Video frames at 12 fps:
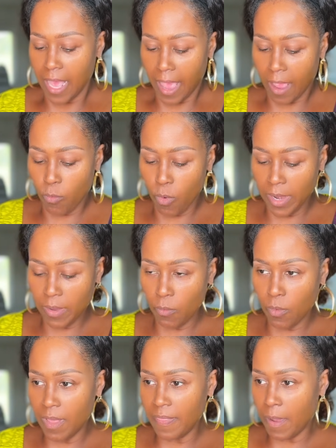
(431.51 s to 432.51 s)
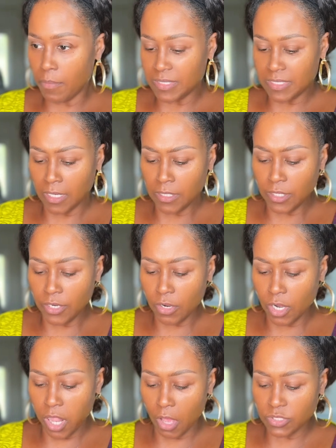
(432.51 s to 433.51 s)
I wanted one that was a little
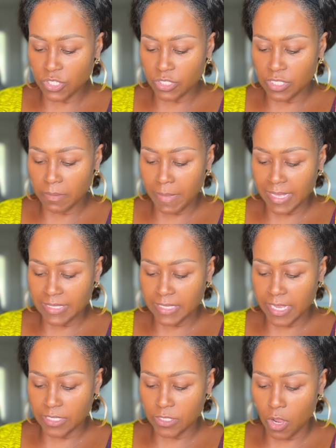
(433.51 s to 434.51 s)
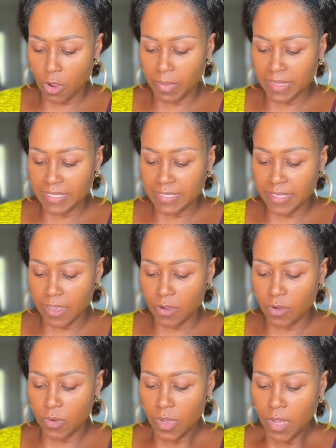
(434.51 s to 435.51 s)
closer to my skin tone, but
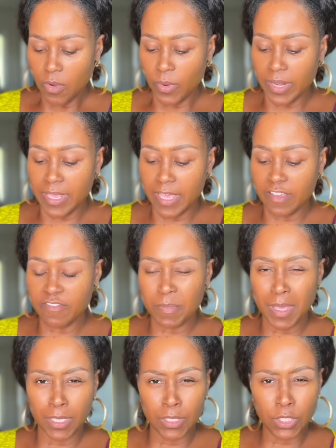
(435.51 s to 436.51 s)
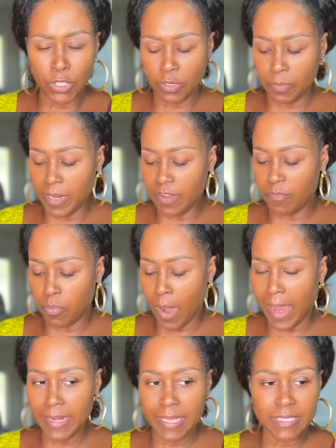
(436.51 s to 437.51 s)
still would give me a little bit of
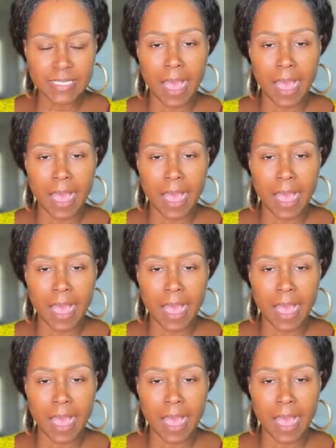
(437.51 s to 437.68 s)
brightness.